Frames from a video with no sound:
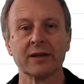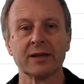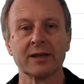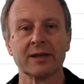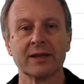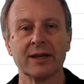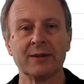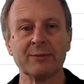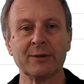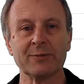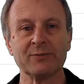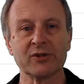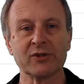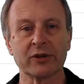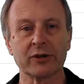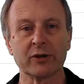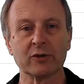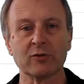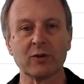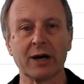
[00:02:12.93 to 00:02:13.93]

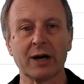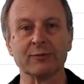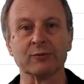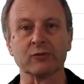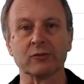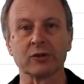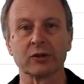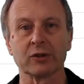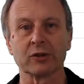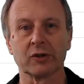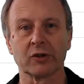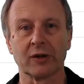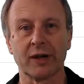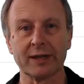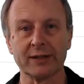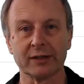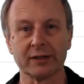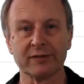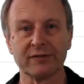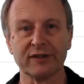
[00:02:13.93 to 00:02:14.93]
MM01,
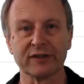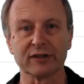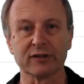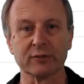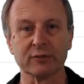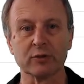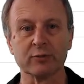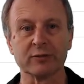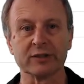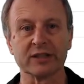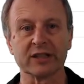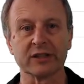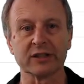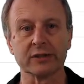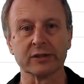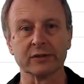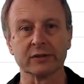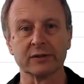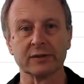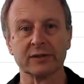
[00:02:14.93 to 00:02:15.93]
create configurable
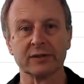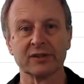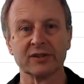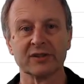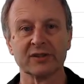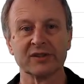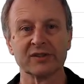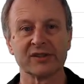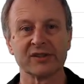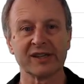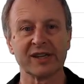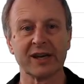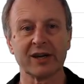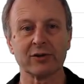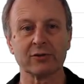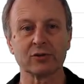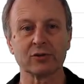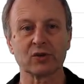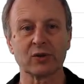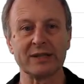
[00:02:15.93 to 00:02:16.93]
material.
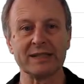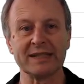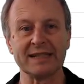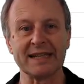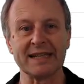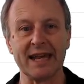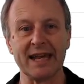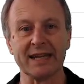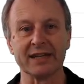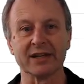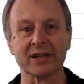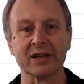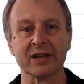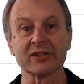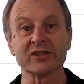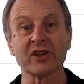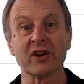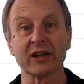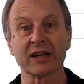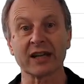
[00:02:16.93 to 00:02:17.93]
CL20N,
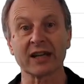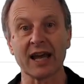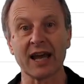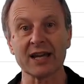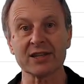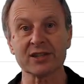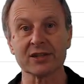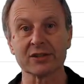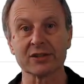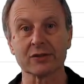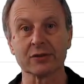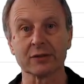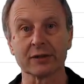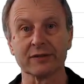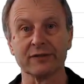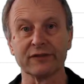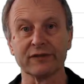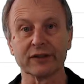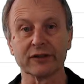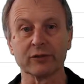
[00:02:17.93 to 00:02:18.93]
assign classes to a
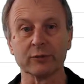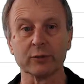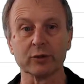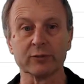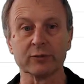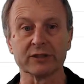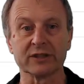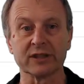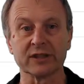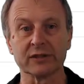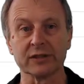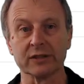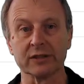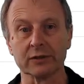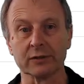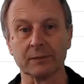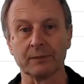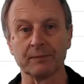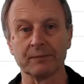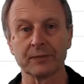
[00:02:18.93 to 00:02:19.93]
configurable
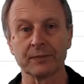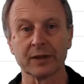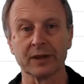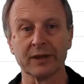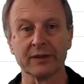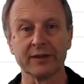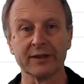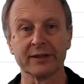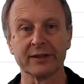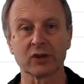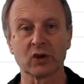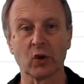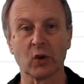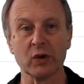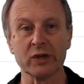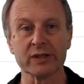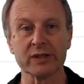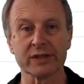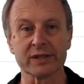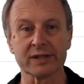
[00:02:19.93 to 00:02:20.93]
material. And then a
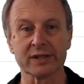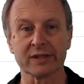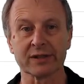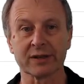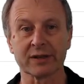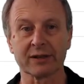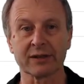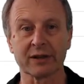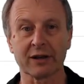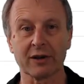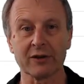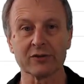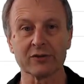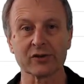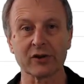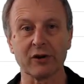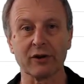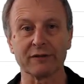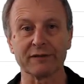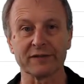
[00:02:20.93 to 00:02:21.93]
quiz to close
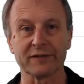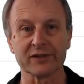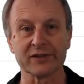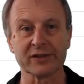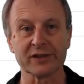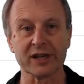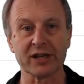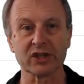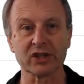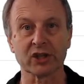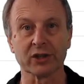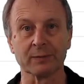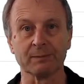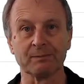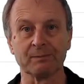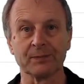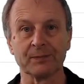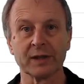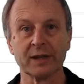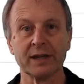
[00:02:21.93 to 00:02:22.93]
off this section.
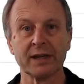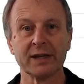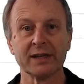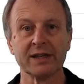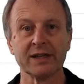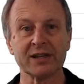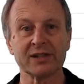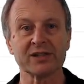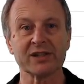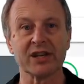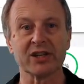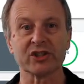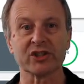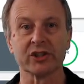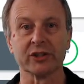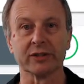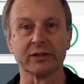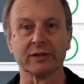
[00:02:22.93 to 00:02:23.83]
Next section,